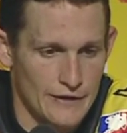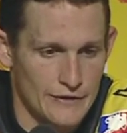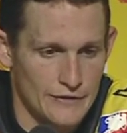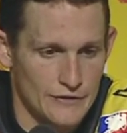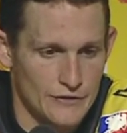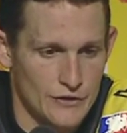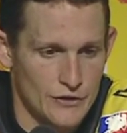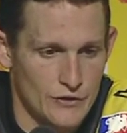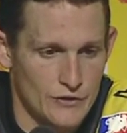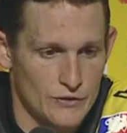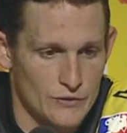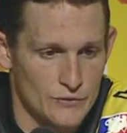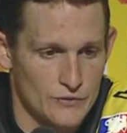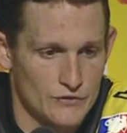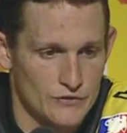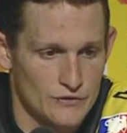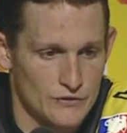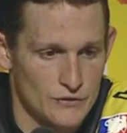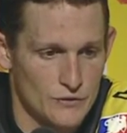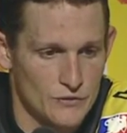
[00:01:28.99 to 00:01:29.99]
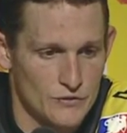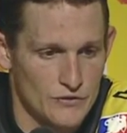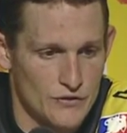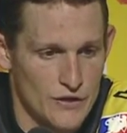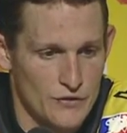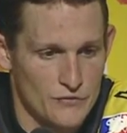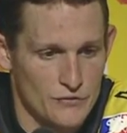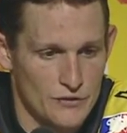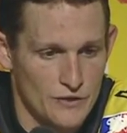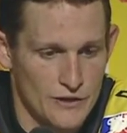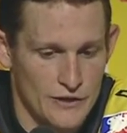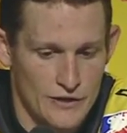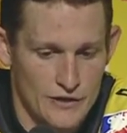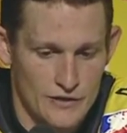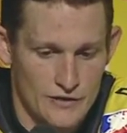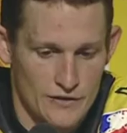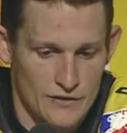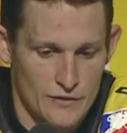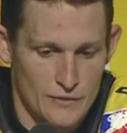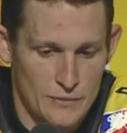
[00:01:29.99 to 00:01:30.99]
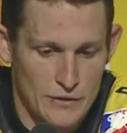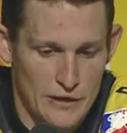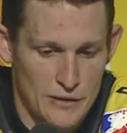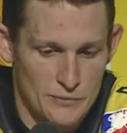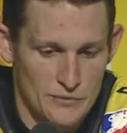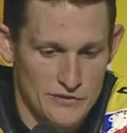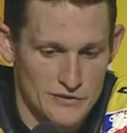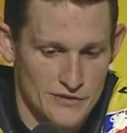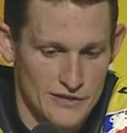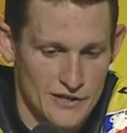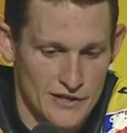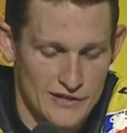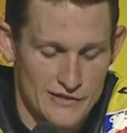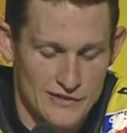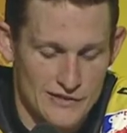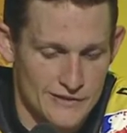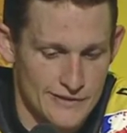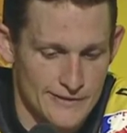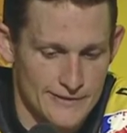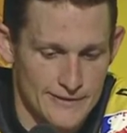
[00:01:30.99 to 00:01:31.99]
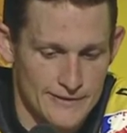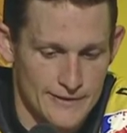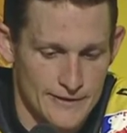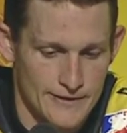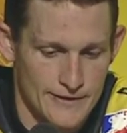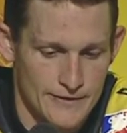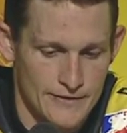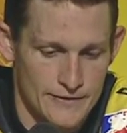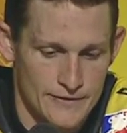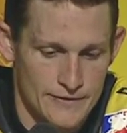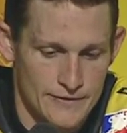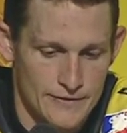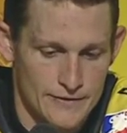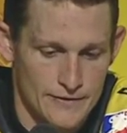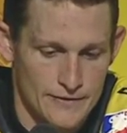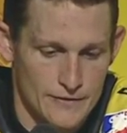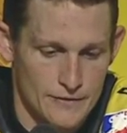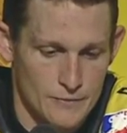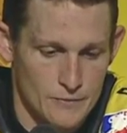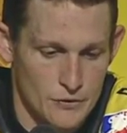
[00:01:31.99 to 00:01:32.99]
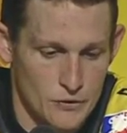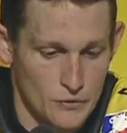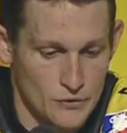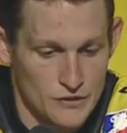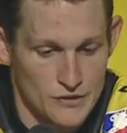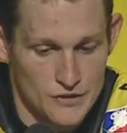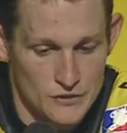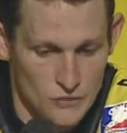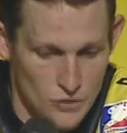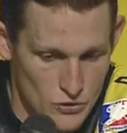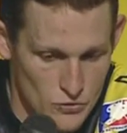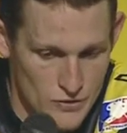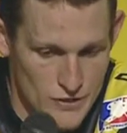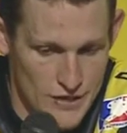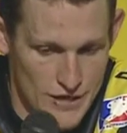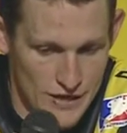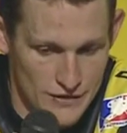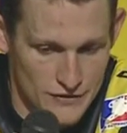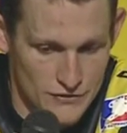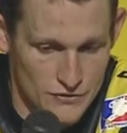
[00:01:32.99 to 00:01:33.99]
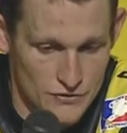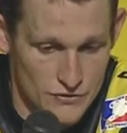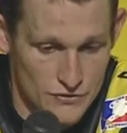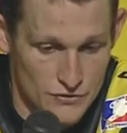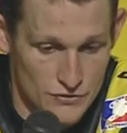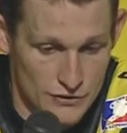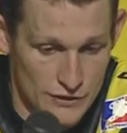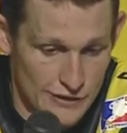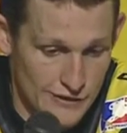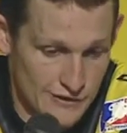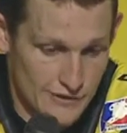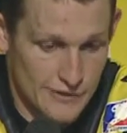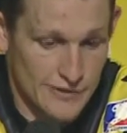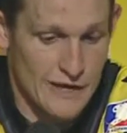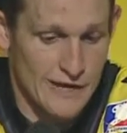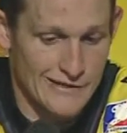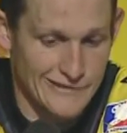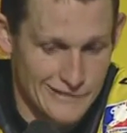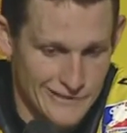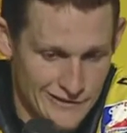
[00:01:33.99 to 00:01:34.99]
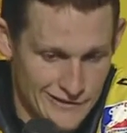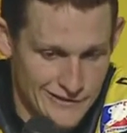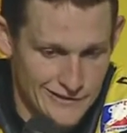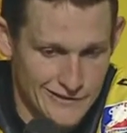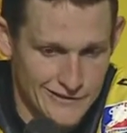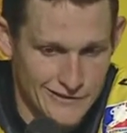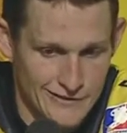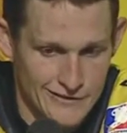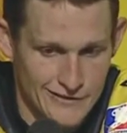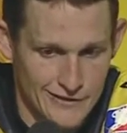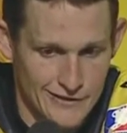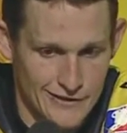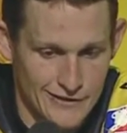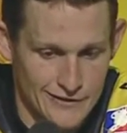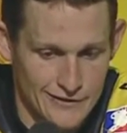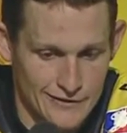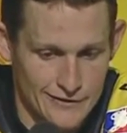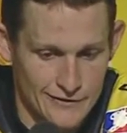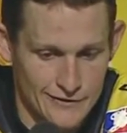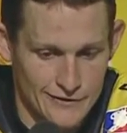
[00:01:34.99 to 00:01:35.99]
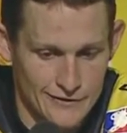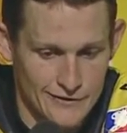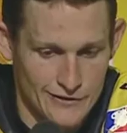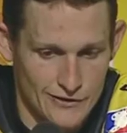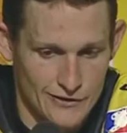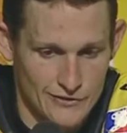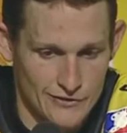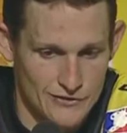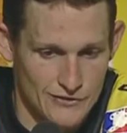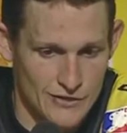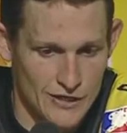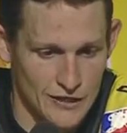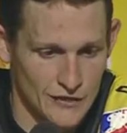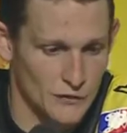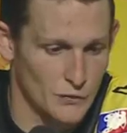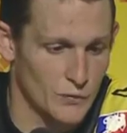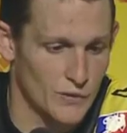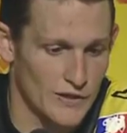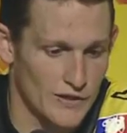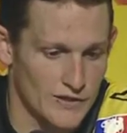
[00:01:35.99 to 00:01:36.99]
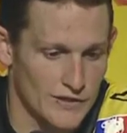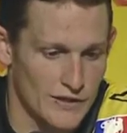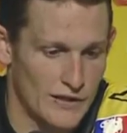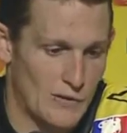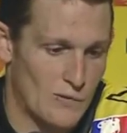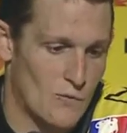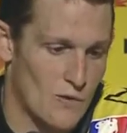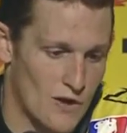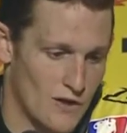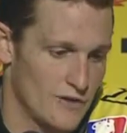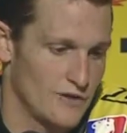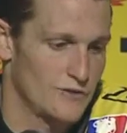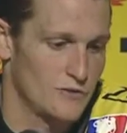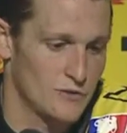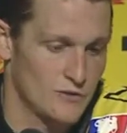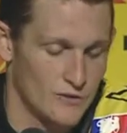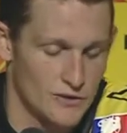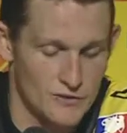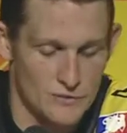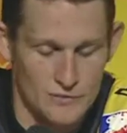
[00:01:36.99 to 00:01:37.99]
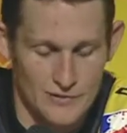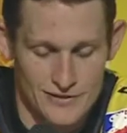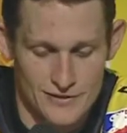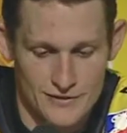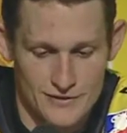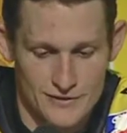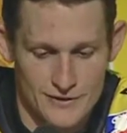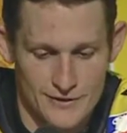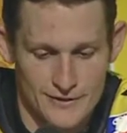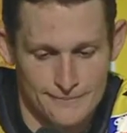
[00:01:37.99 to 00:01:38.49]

you know, he was definitely a man possessed, and. But we did what we had to do, or I did, and you know, it's not the way that I want to do it, but